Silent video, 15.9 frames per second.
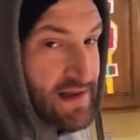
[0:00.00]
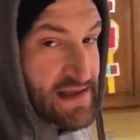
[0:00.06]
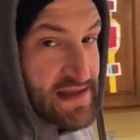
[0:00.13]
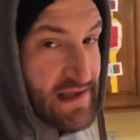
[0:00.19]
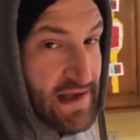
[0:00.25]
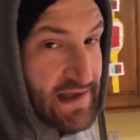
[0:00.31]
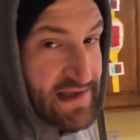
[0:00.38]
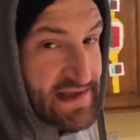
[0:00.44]

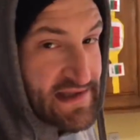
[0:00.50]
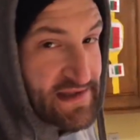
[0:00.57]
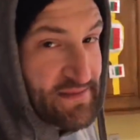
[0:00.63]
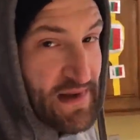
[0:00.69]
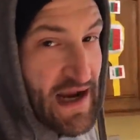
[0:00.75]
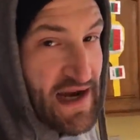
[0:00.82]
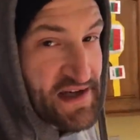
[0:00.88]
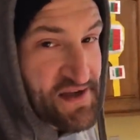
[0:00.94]
let's, let's
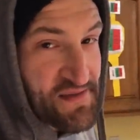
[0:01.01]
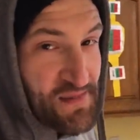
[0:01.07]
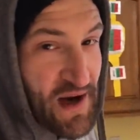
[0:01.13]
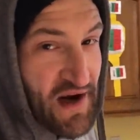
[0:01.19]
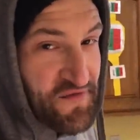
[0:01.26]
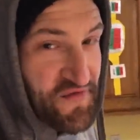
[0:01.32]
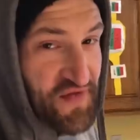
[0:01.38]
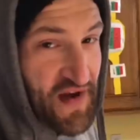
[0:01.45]
smash
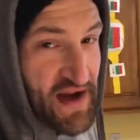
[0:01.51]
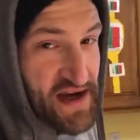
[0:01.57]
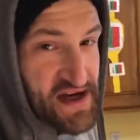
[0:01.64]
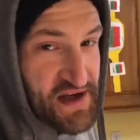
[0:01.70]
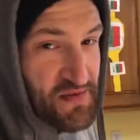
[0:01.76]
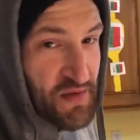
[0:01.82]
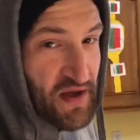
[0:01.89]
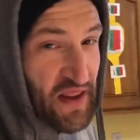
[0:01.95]
my
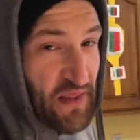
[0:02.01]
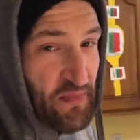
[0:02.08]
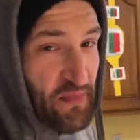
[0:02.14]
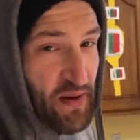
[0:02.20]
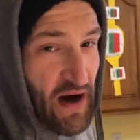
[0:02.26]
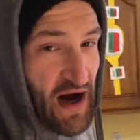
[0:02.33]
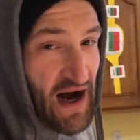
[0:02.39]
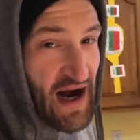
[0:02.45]
face with
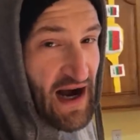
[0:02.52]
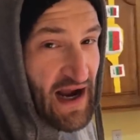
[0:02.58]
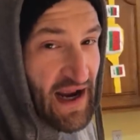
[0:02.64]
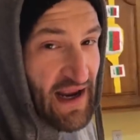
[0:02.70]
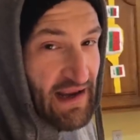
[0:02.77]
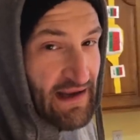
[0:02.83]
pie.